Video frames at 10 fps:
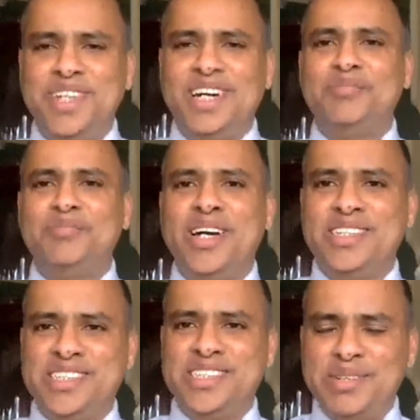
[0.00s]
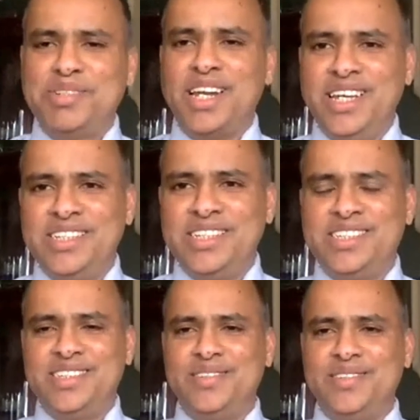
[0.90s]
dear my esteemed
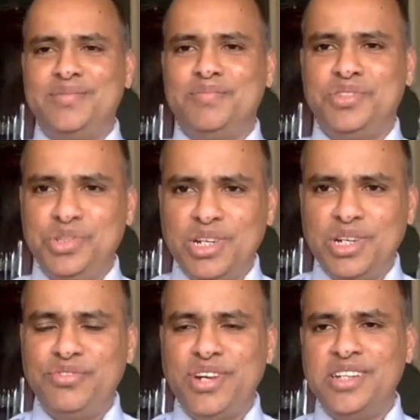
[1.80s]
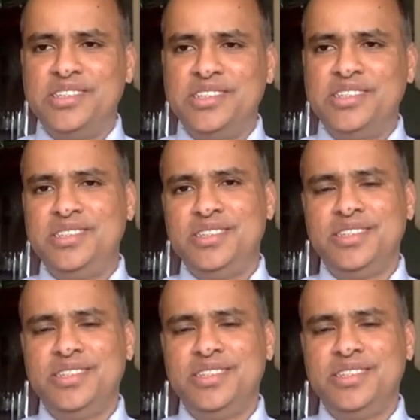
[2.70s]
colleagues, student friends,